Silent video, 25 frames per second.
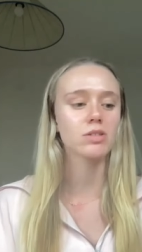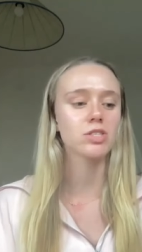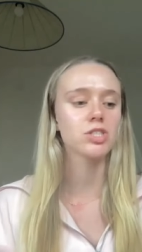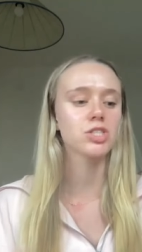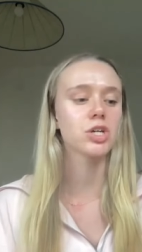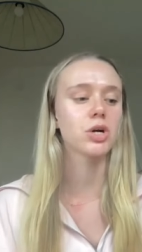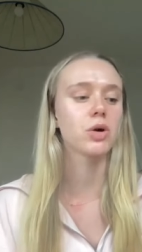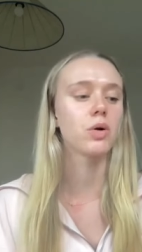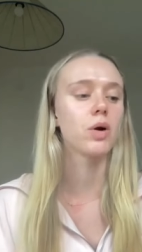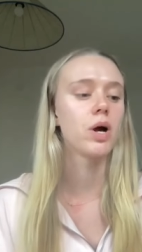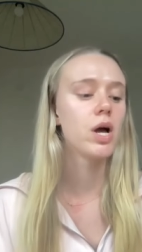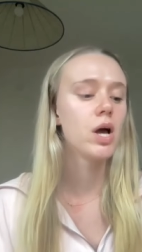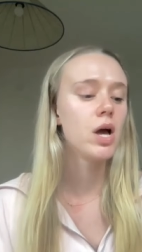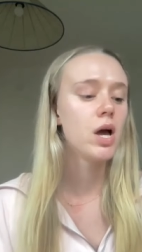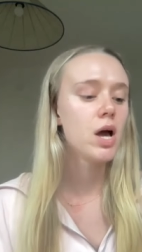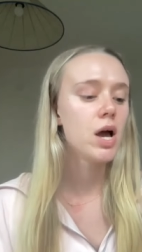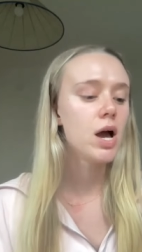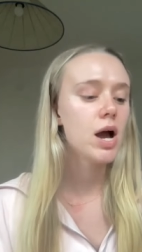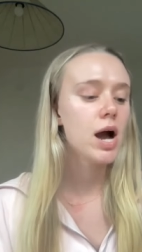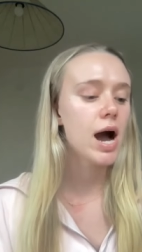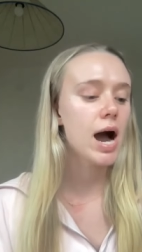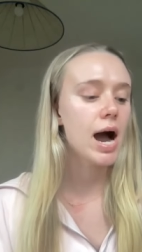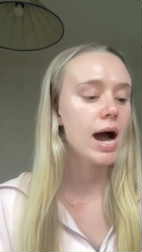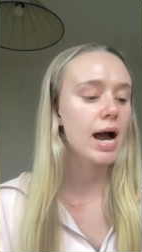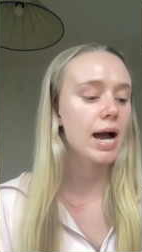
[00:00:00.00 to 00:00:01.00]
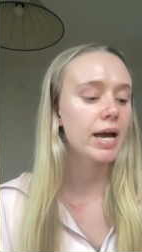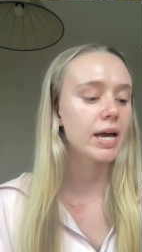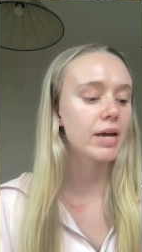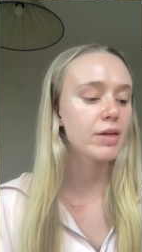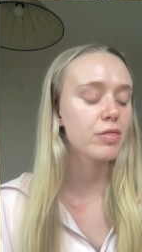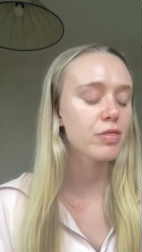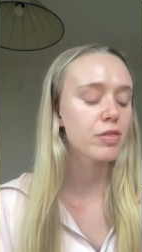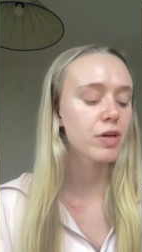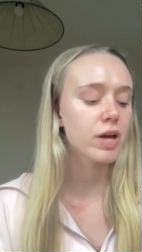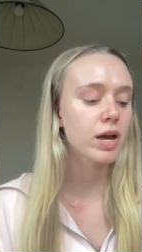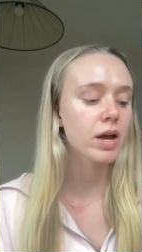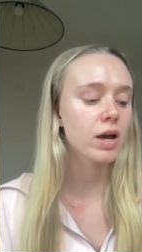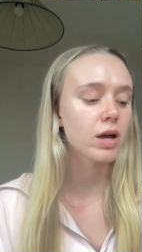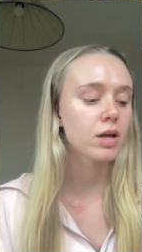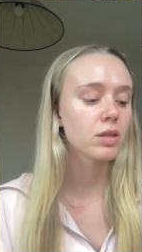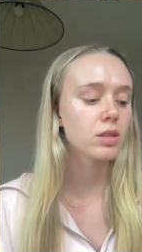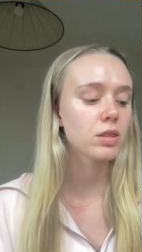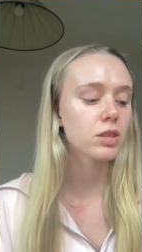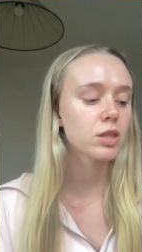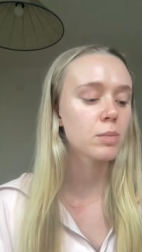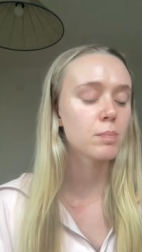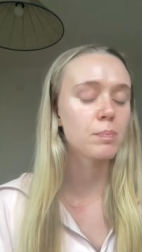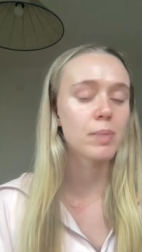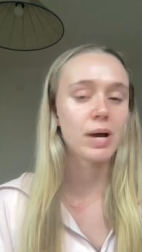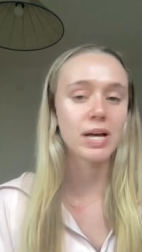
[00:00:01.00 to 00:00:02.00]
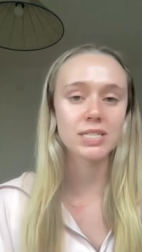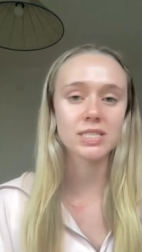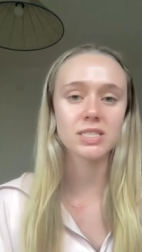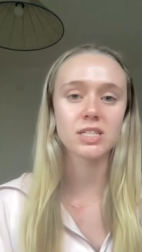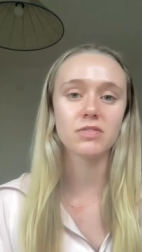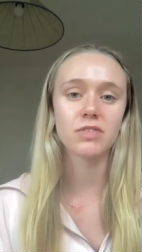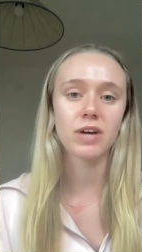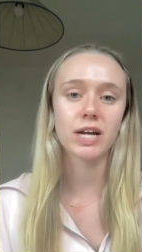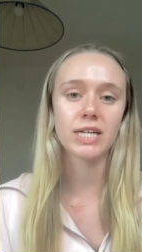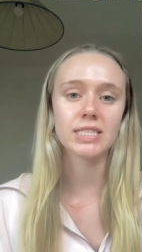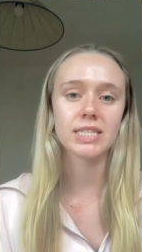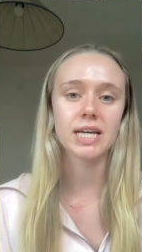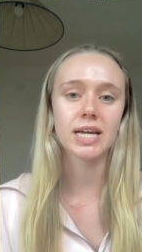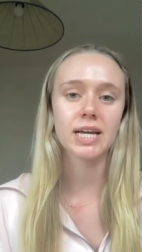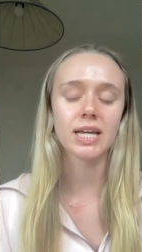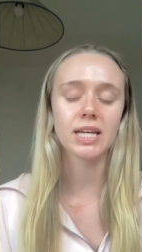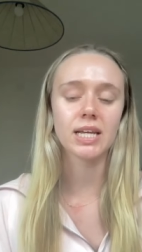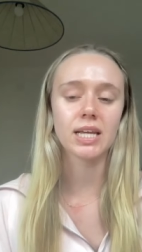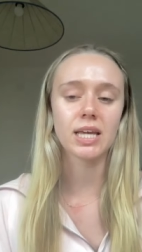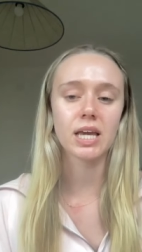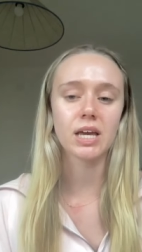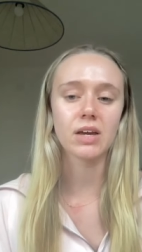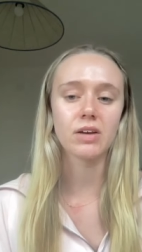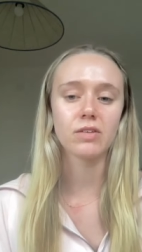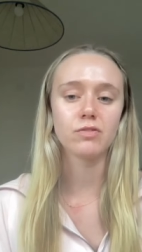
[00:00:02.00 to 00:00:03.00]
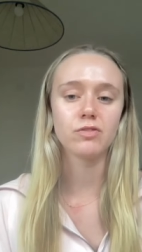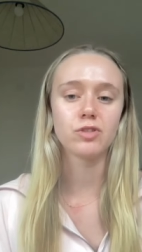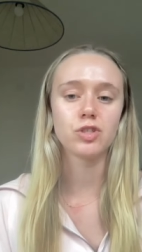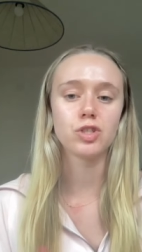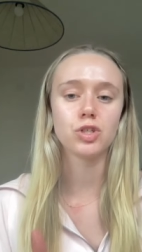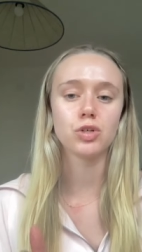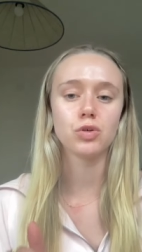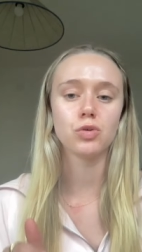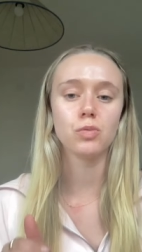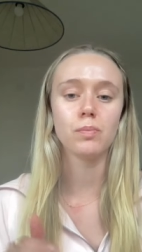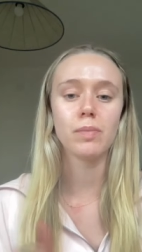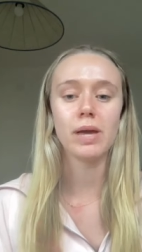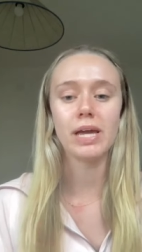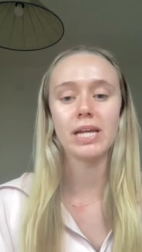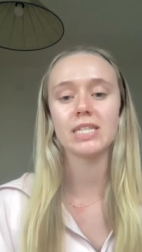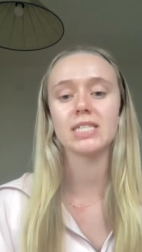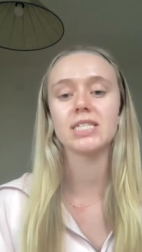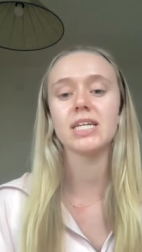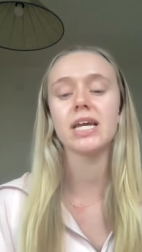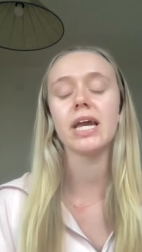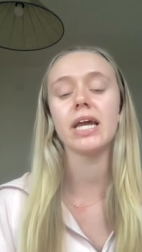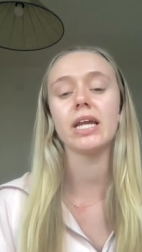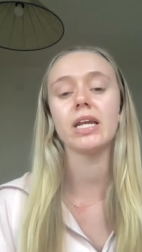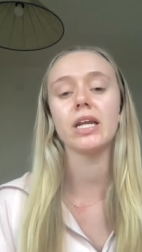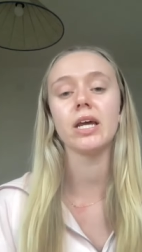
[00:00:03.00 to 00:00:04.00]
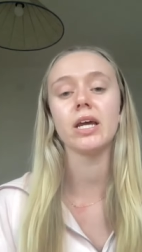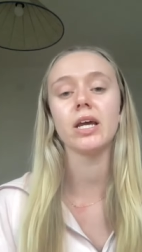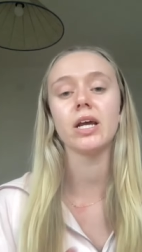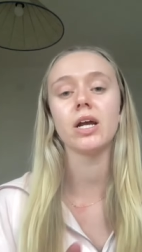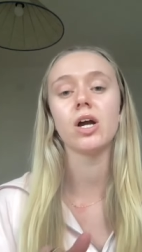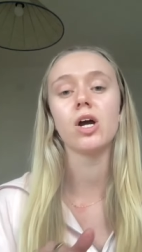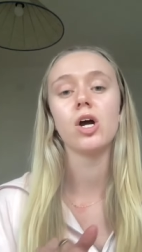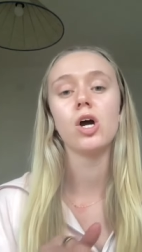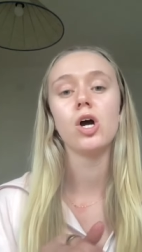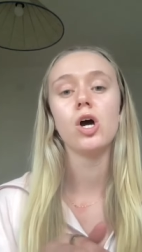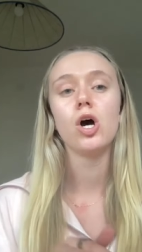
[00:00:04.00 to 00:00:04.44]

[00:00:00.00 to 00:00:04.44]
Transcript: So I think the best advice I can give to maintaining